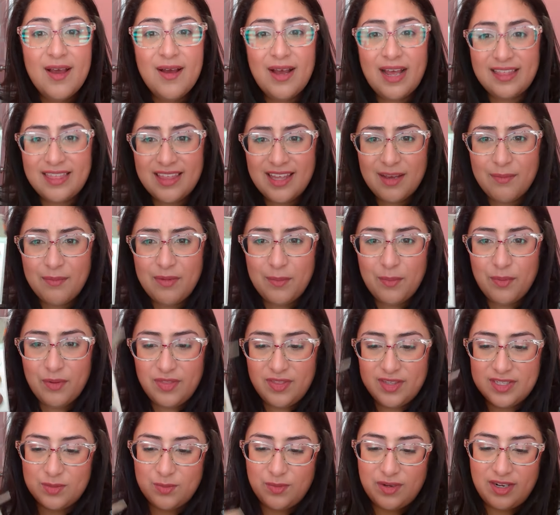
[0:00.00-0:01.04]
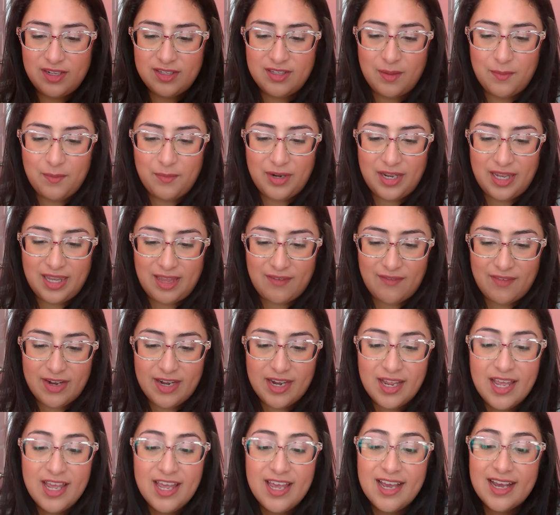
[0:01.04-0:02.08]
I think I'm gonna put this one as number 11
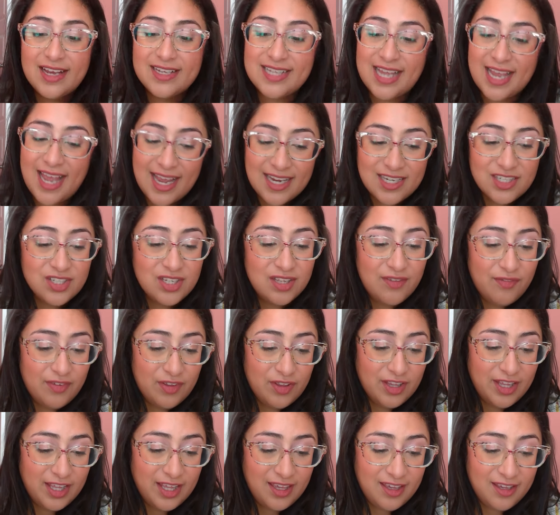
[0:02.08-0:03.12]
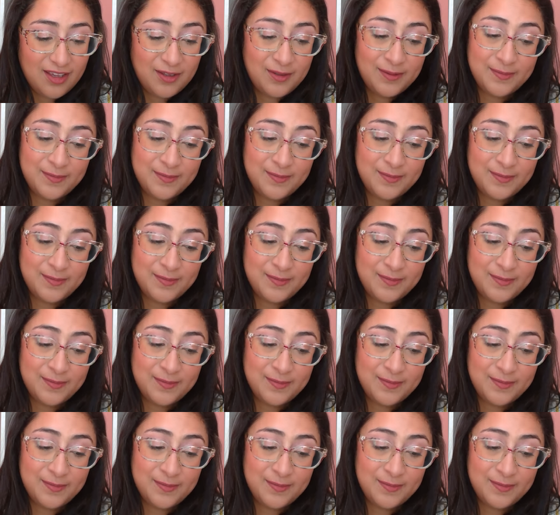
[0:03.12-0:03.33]
because I actually feel like,